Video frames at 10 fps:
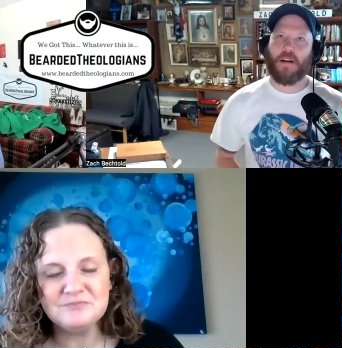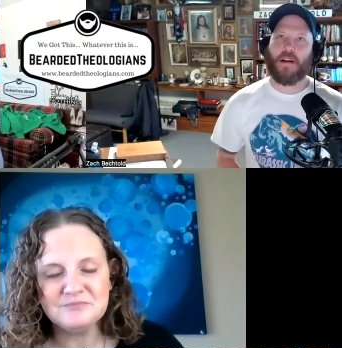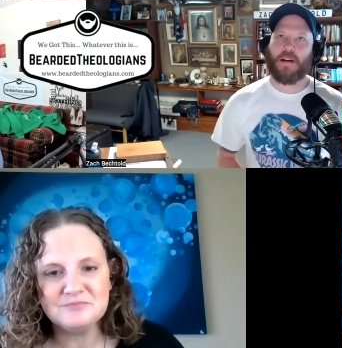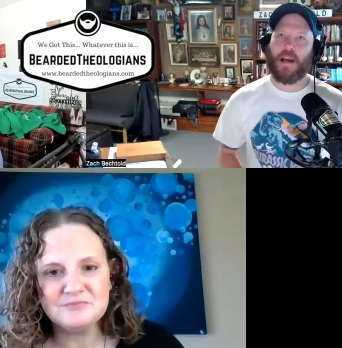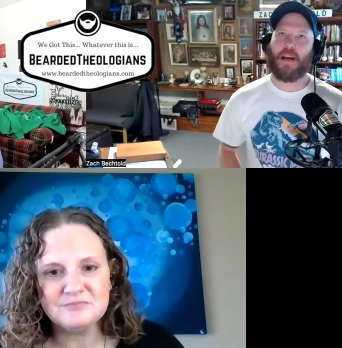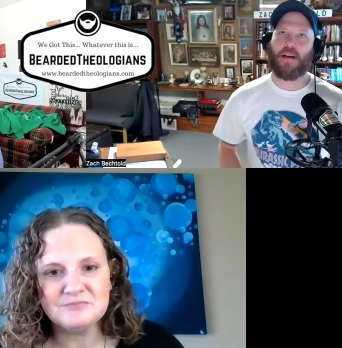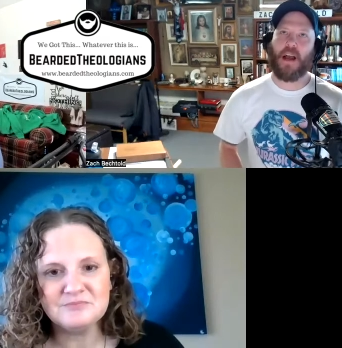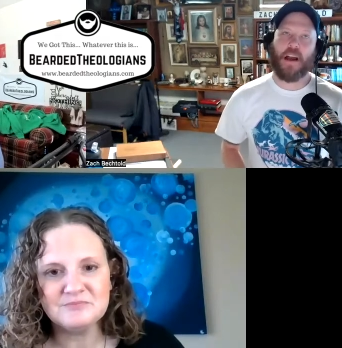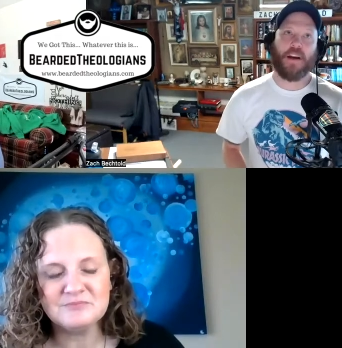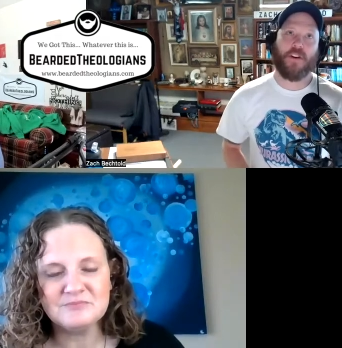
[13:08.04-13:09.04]
Speaker 1: yeah I,
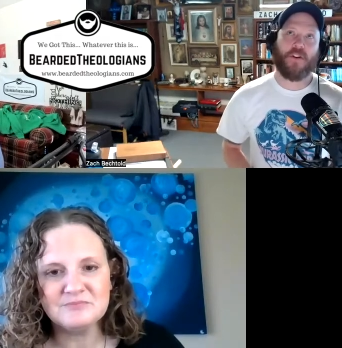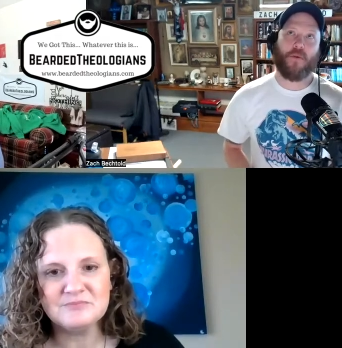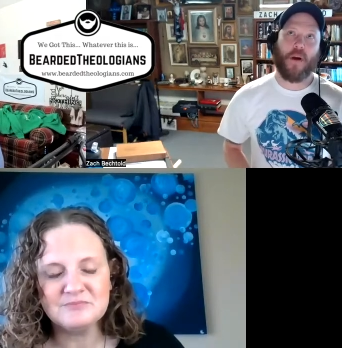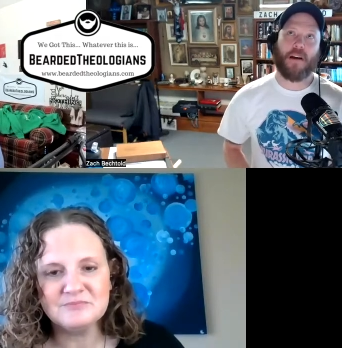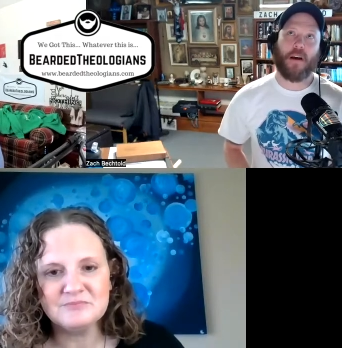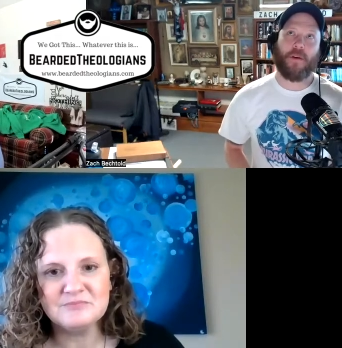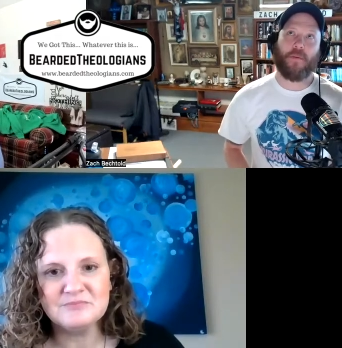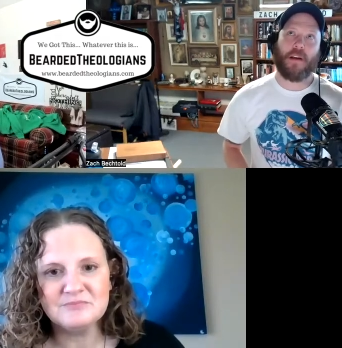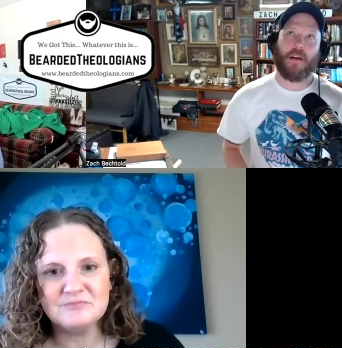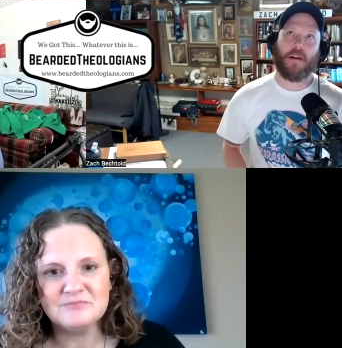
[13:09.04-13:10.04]
you're right i mean we